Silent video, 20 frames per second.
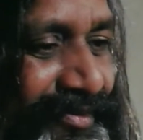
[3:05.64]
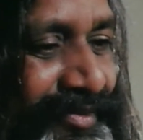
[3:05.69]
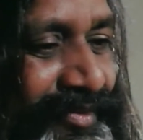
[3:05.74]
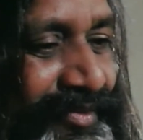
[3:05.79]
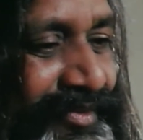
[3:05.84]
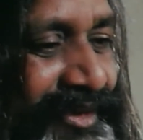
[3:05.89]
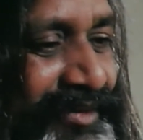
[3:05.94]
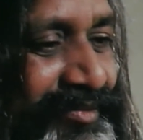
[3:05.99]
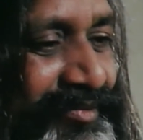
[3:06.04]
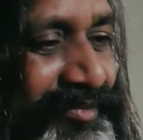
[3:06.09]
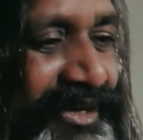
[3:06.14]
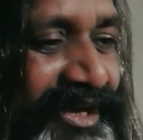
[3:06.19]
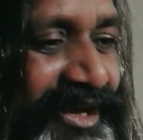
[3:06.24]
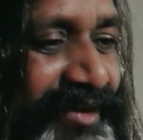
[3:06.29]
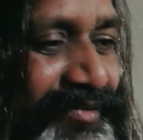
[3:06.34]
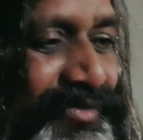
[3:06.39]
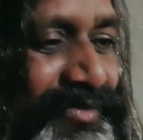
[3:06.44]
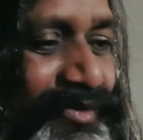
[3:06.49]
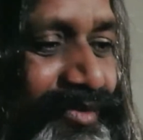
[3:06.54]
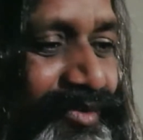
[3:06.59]
One
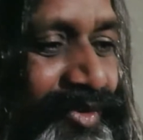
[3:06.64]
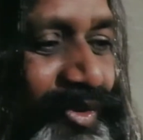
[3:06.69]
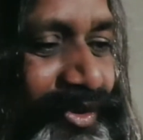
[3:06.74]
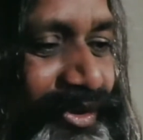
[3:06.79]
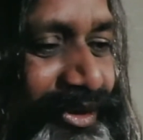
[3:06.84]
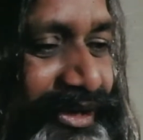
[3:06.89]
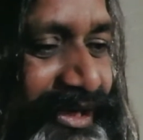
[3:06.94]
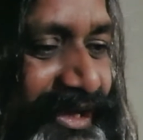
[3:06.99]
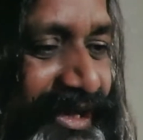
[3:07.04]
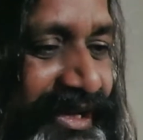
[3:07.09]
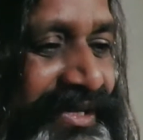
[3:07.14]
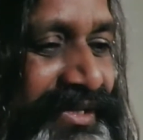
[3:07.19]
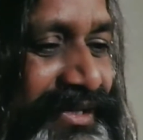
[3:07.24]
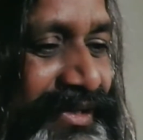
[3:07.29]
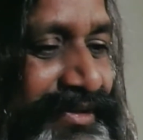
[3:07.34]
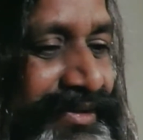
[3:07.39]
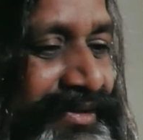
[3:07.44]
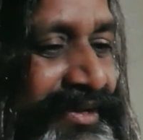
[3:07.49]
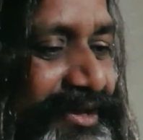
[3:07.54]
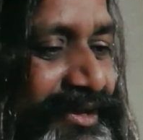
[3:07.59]
becomes more
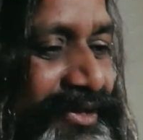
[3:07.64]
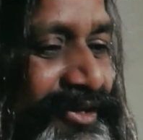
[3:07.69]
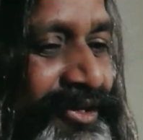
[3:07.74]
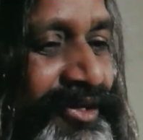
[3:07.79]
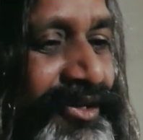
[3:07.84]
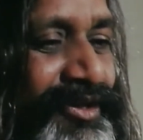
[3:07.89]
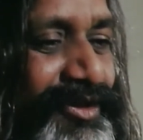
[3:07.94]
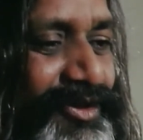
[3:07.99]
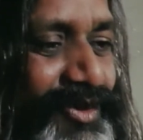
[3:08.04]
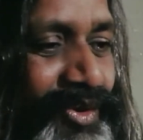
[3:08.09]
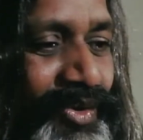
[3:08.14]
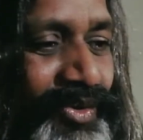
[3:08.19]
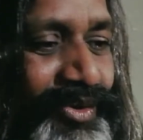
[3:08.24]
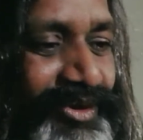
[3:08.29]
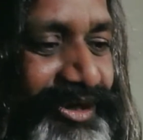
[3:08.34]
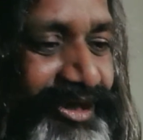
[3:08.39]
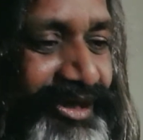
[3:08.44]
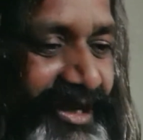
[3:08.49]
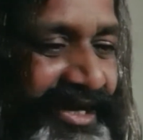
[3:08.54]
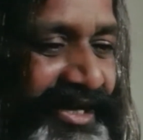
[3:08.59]
religious in his
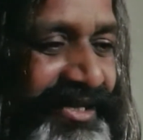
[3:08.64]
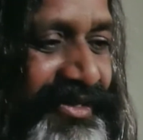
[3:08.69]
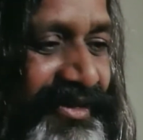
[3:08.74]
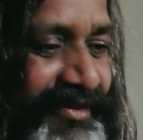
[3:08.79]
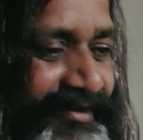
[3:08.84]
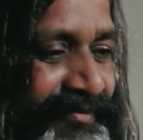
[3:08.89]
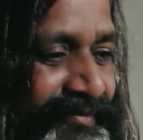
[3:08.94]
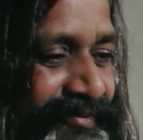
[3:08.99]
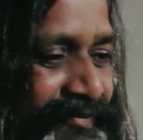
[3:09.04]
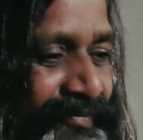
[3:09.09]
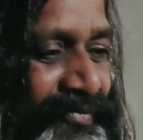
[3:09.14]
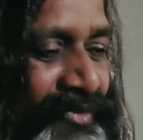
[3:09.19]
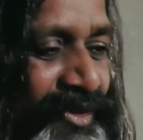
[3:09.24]
own religion